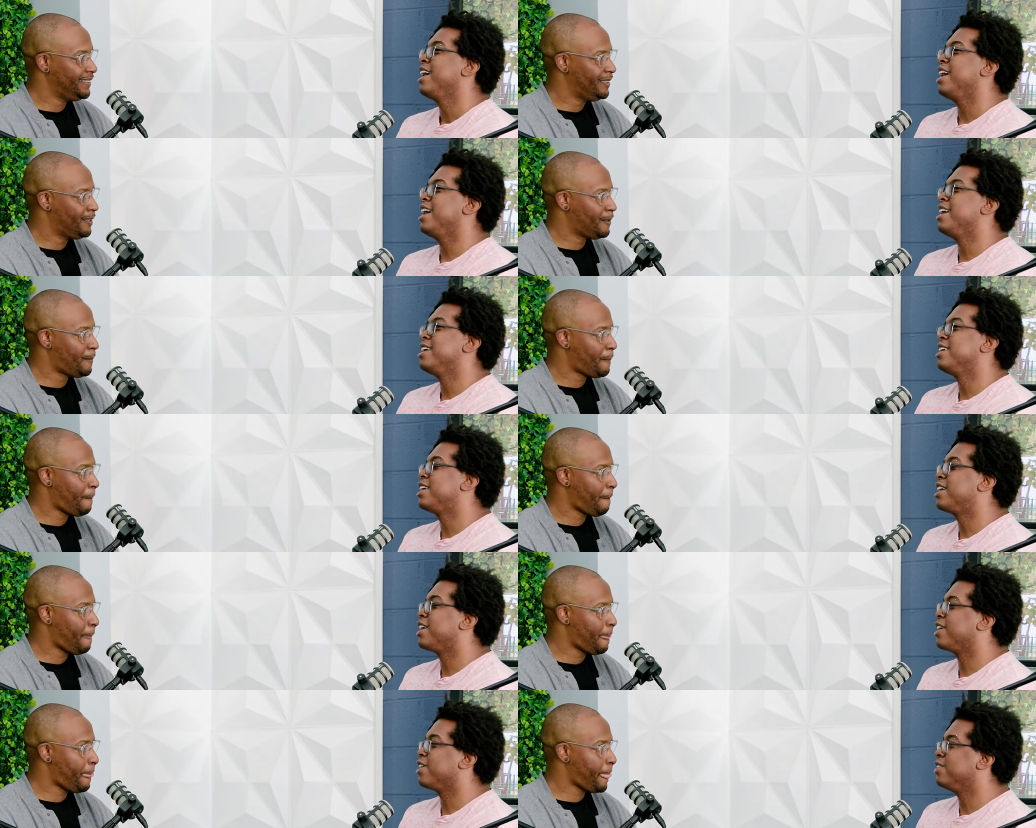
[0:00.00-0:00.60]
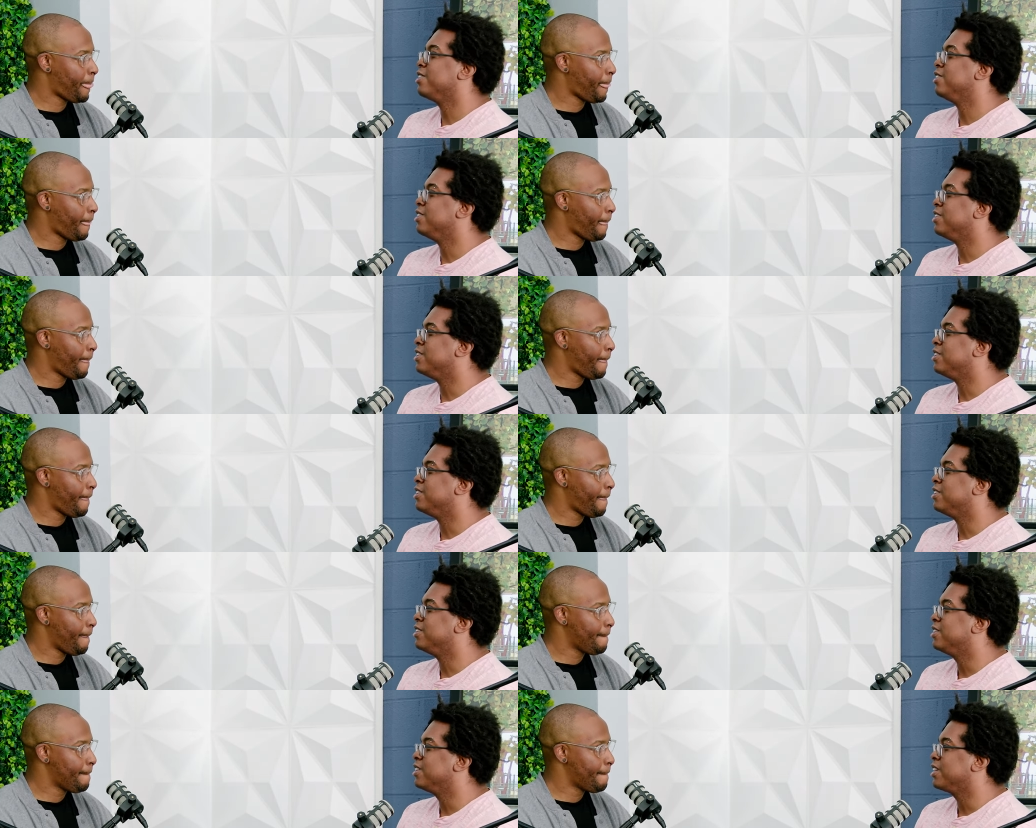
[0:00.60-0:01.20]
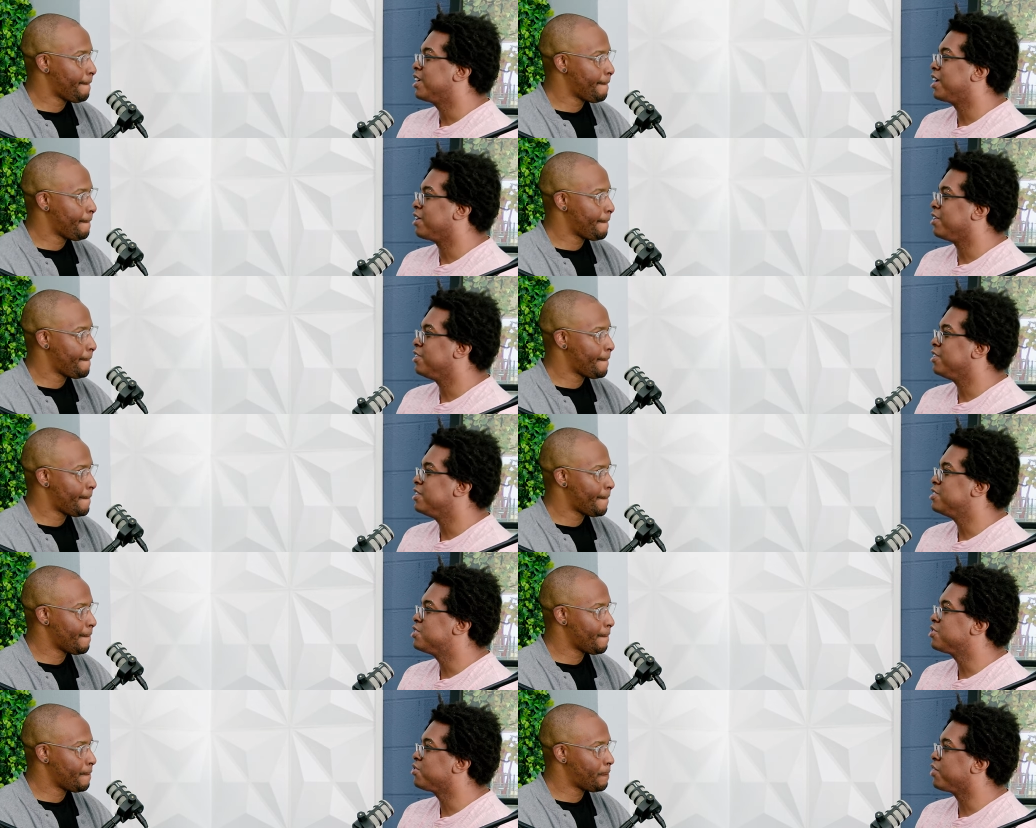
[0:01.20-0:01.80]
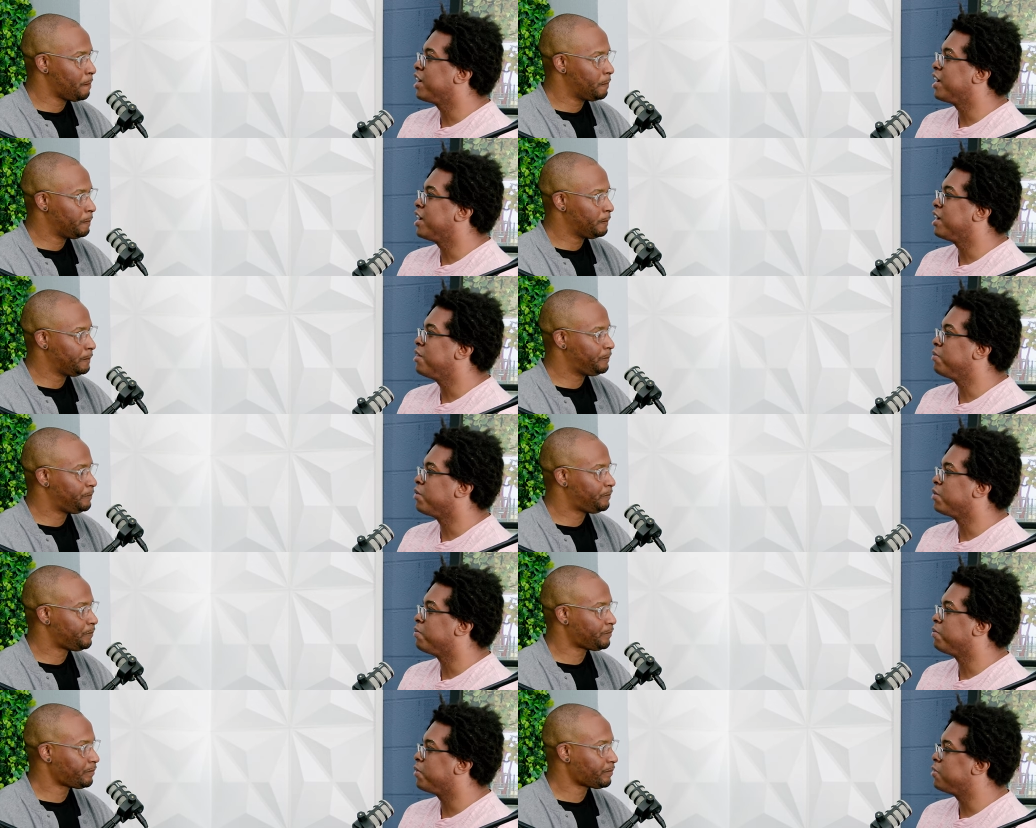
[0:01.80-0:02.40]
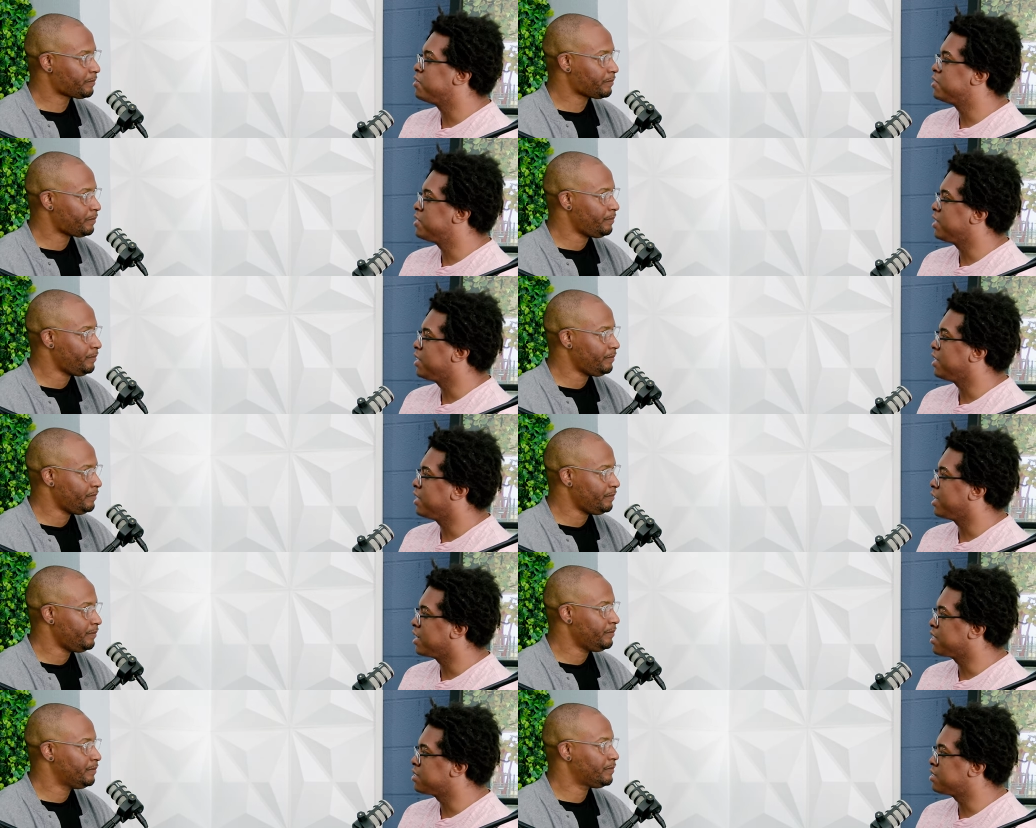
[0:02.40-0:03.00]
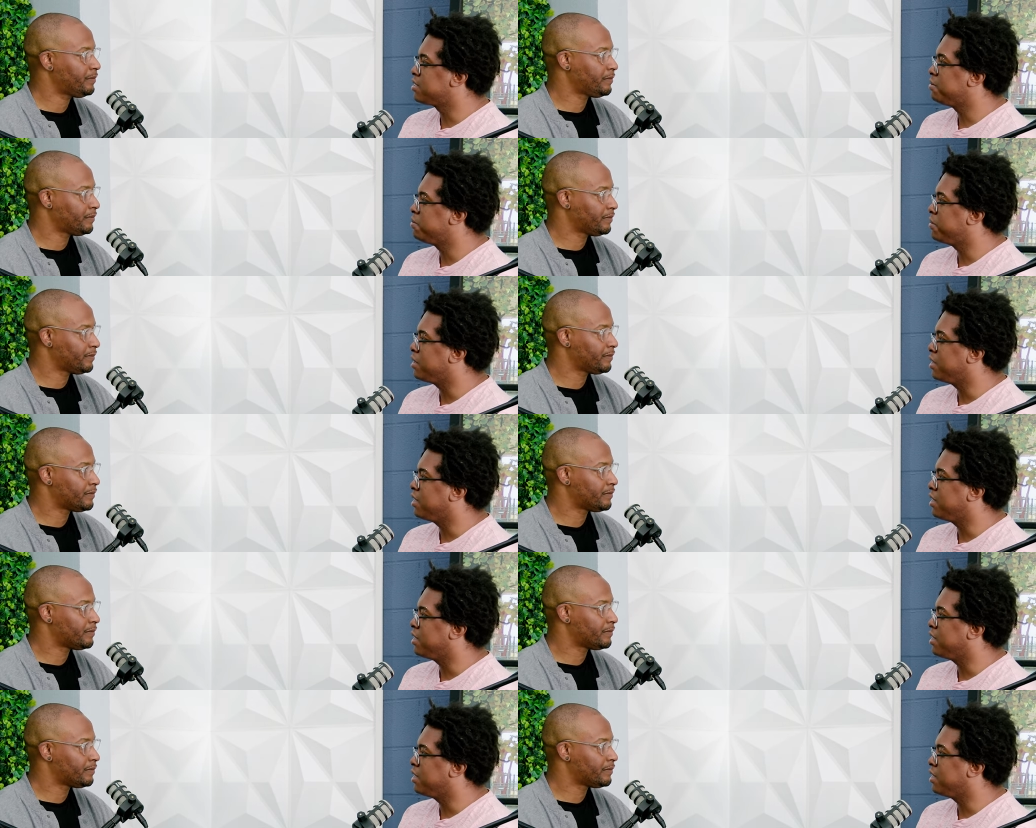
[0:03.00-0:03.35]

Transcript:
Speaker 1: And Carol, Carol and Trey were both sitting next to